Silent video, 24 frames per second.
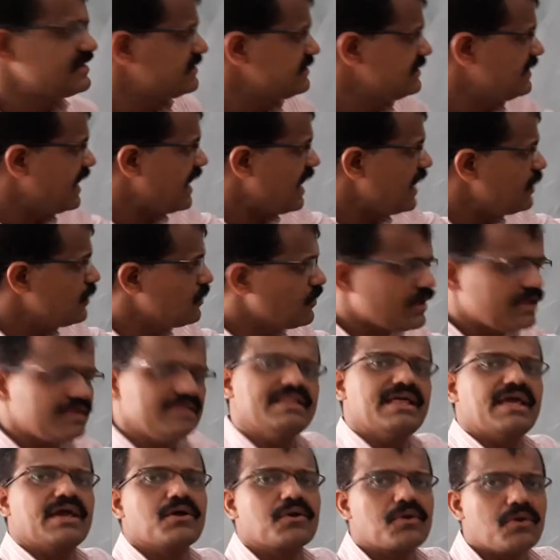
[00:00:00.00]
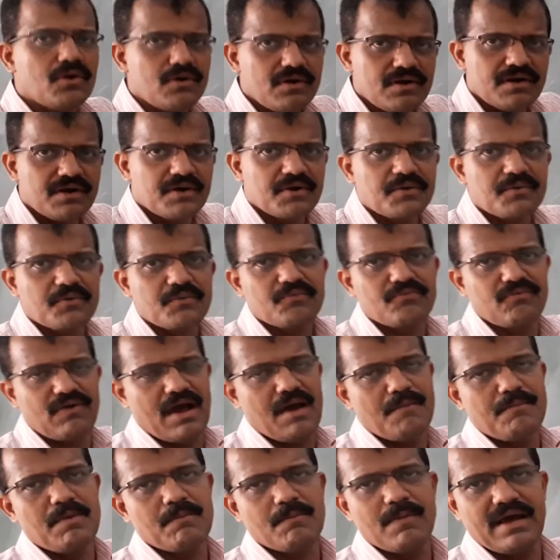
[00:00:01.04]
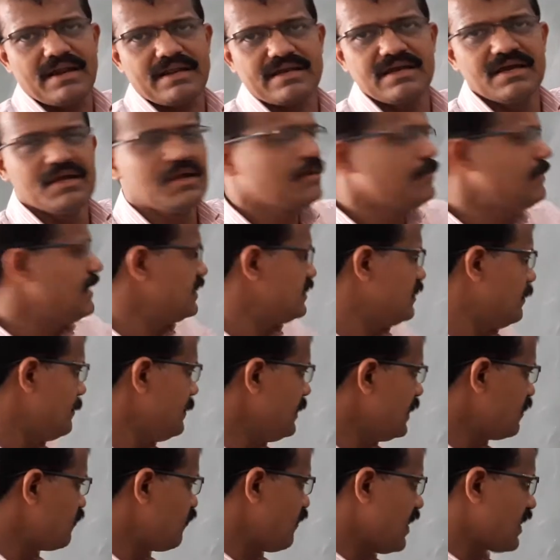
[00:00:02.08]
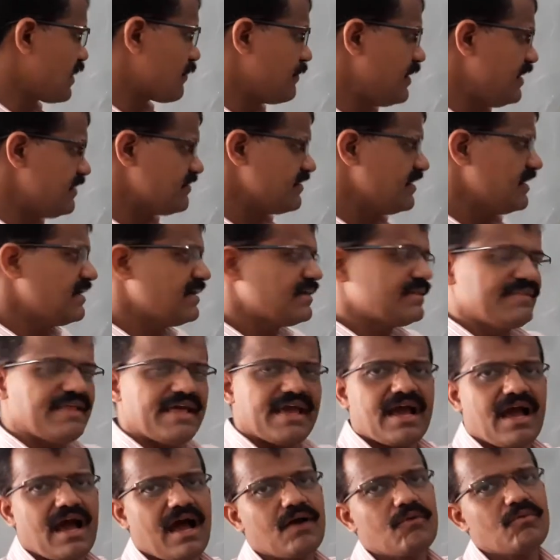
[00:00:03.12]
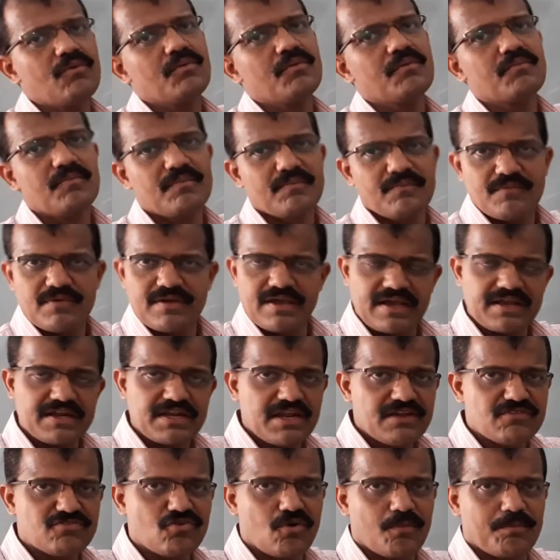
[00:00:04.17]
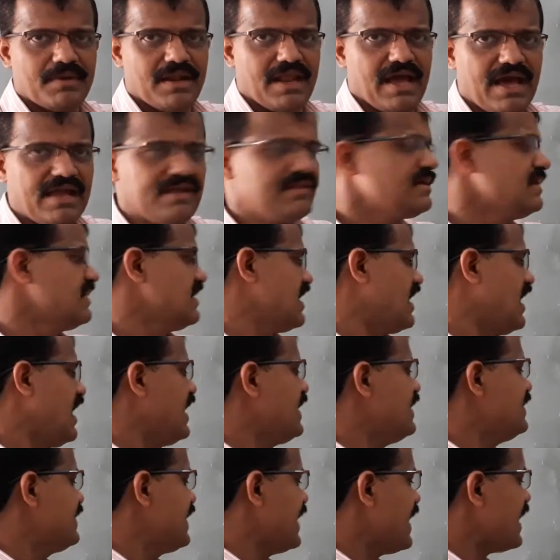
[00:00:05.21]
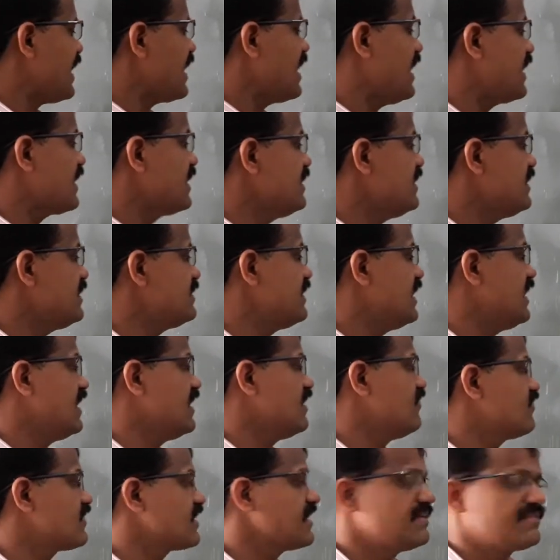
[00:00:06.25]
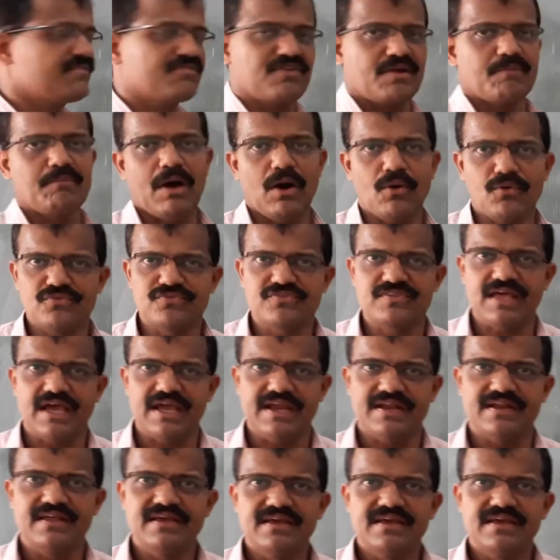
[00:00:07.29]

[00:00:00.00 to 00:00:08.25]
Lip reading: They are doing their own farming work. But the big farmers, they have hectares of land and they are hired the laborers from outside.